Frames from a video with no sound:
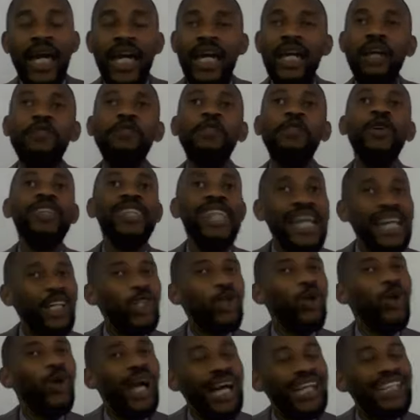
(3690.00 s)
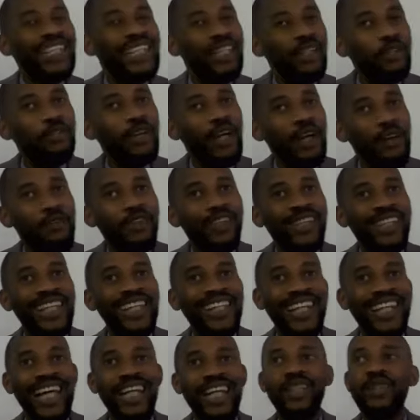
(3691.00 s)
If you think you can't give
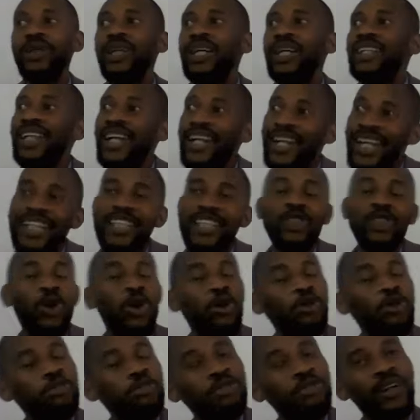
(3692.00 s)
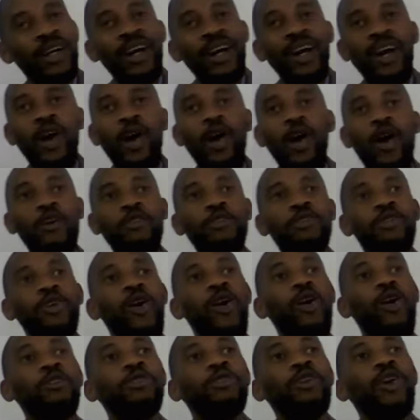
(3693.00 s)
everything, like in the case of of
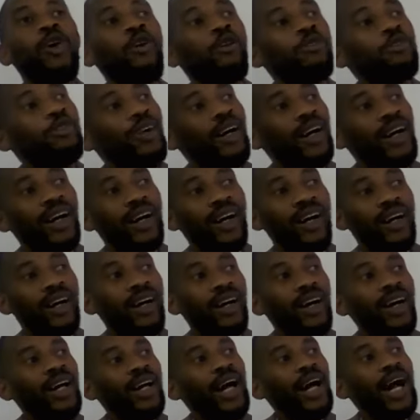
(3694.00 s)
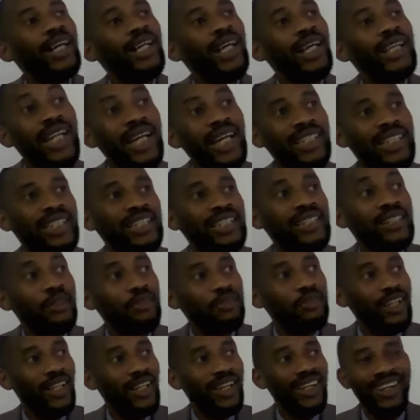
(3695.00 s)
of of uh, Ananias and
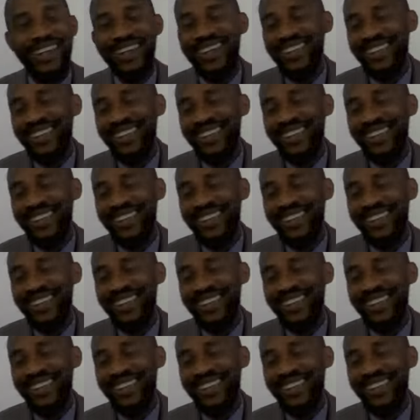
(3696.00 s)
Sapphira,